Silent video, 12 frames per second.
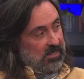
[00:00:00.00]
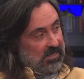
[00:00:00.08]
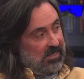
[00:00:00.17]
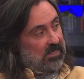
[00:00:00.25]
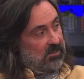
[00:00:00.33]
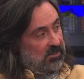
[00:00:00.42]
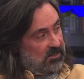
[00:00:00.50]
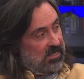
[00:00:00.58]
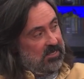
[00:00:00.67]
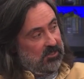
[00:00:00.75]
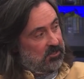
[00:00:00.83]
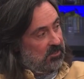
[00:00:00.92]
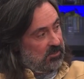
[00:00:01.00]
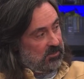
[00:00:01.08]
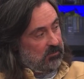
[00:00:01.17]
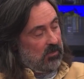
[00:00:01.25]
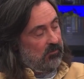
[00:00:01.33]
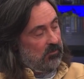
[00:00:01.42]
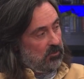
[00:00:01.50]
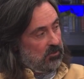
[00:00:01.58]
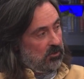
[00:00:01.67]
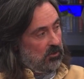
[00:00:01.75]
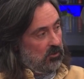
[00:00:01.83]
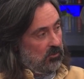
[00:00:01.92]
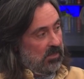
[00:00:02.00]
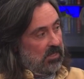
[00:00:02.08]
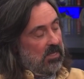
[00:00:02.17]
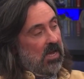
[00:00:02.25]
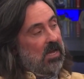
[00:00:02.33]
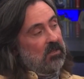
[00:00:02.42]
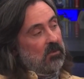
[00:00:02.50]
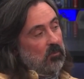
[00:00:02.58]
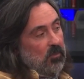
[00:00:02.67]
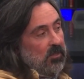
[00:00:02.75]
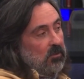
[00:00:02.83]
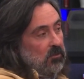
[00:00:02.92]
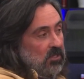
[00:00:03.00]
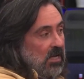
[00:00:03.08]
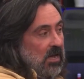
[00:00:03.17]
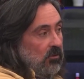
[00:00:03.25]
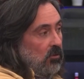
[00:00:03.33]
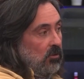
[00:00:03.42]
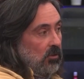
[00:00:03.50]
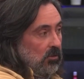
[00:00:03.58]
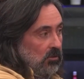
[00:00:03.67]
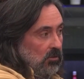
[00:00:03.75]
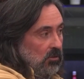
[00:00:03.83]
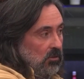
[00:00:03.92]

areas, territories, whatever you want to call them, and there will be those that have it all.